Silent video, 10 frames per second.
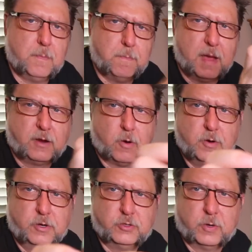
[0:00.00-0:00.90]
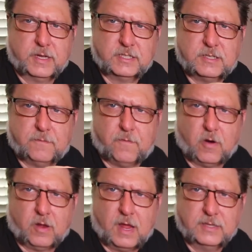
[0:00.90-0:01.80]
Micronutrients
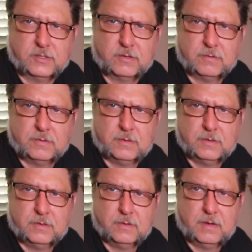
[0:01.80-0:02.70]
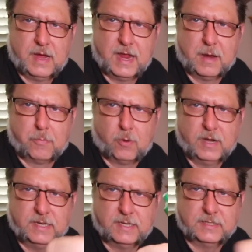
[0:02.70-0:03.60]
Fertilizer in a
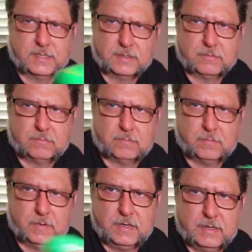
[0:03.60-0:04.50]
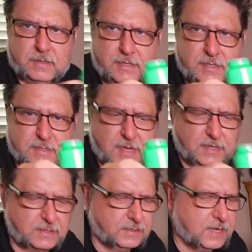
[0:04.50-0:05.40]
pretty decent
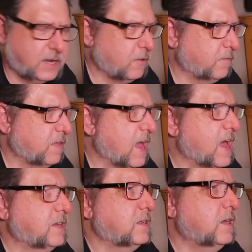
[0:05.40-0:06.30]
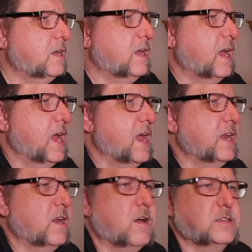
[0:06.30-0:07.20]
sized container of that. And
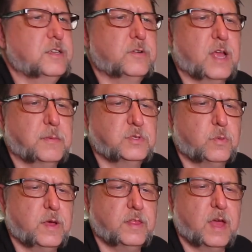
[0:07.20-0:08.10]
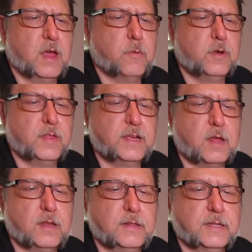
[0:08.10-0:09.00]
it also comes with, what are they
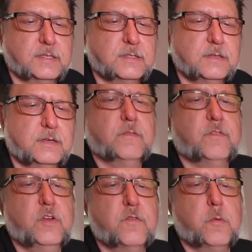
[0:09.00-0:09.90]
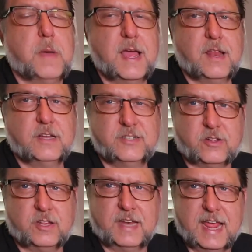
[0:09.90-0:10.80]
calling this? Fluval
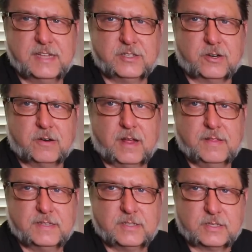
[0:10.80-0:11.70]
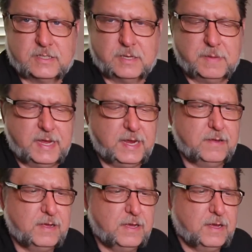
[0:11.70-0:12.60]
Biological Enhancer. And this looks to
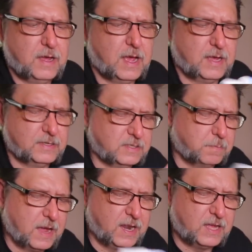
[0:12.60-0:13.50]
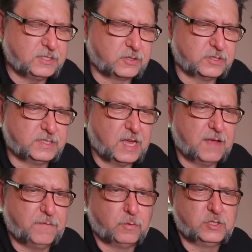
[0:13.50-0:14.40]
be some biological
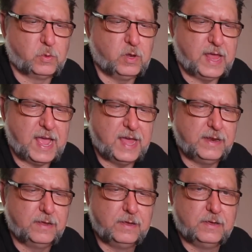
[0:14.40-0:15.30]
stuff, which we'll add